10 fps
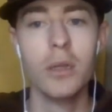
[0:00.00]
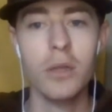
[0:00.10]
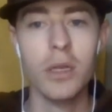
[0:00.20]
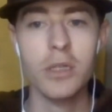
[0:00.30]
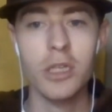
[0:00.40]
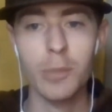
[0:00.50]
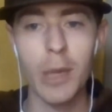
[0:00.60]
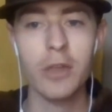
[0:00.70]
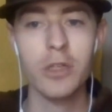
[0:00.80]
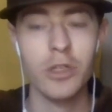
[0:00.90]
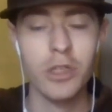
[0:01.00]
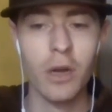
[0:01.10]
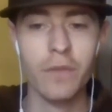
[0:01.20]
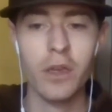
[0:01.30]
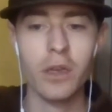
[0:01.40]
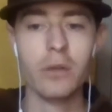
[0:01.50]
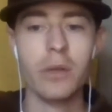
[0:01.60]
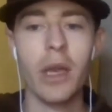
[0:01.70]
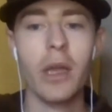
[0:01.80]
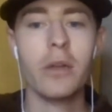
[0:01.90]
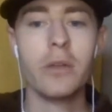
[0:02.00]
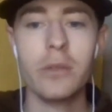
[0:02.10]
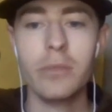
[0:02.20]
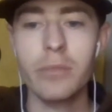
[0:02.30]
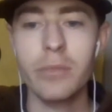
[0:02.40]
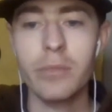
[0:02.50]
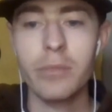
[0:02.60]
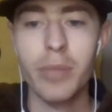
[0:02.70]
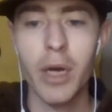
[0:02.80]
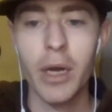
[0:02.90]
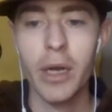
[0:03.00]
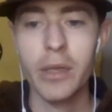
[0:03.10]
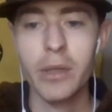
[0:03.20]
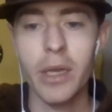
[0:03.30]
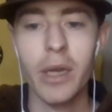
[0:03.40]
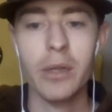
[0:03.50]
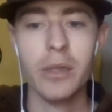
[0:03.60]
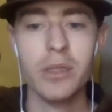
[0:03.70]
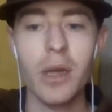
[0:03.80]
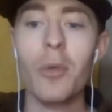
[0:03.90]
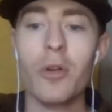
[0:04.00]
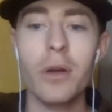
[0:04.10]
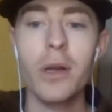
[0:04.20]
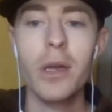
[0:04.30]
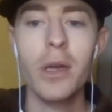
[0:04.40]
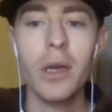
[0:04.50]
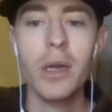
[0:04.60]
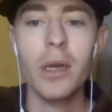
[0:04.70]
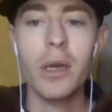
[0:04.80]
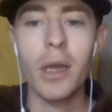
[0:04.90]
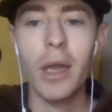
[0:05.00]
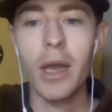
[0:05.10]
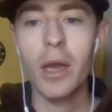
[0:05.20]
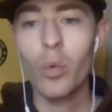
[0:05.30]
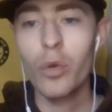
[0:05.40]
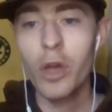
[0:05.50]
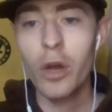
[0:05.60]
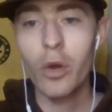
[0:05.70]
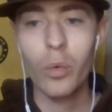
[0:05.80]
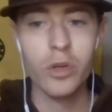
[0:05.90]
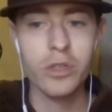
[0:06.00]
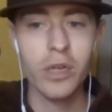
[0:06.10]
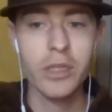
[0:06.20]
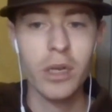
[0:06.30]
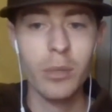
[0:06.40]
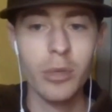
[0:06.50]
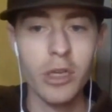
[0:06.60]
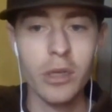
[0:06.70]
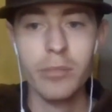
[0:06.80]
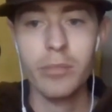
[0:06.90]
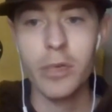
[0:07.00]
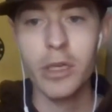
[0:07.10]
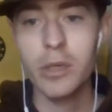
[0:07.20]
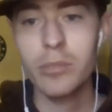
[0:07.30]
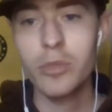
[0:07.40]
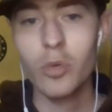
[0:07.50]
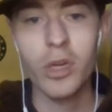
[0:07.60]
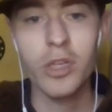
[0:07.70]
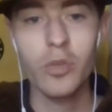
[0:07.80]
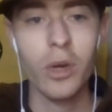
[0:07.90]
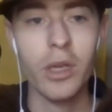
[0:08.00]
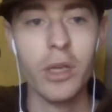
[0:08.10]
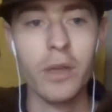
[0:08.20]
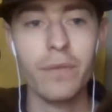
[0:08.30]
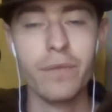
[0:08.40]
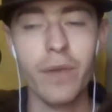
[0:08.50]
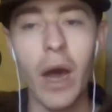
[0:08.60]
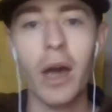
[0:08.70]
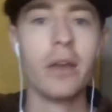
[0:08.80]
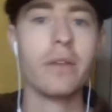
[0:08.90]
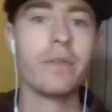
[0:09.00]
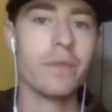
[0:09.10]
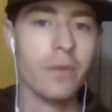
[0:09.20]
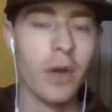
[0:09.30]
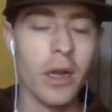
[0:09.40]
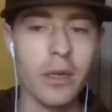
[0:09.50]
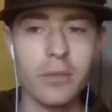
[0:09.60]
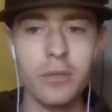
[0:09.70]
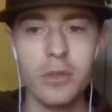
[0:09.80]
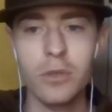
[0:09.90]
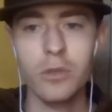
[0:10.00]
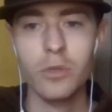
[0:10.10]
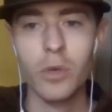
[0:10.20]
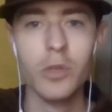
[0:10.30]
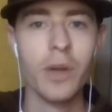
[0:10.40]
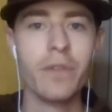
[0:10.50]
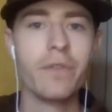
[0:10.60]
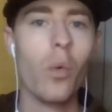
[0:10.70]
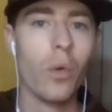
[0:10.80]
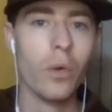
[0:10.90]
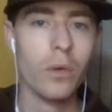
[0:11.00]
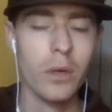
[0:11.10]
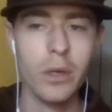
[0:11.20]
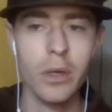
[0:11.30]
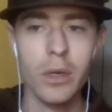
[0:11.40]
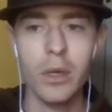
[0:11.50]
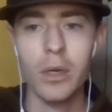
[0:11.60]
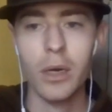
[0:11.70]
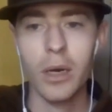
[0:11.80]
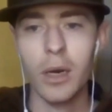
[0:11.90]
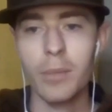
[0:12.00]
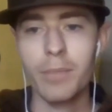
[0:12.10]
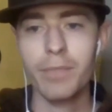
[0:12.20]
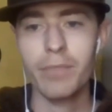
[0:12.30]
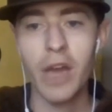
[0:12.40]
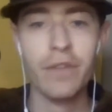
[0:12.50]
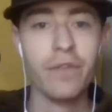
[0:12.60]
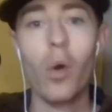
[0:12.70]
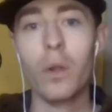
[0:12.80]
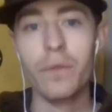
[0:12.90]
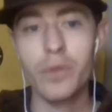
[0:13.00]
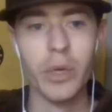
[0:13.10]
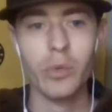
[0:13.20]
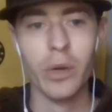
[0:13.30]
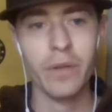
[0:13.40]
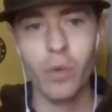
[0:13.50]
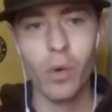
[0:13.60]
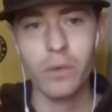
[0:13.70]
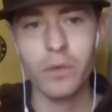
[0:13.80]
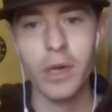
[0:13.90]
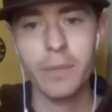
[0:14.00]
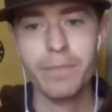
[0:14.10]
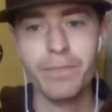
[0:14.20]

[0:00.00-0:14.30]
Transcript: this expansion stuff can end by the end of the summer. And we'll know where state's going to be in 2025, right? 2024, that fall of 2024, right?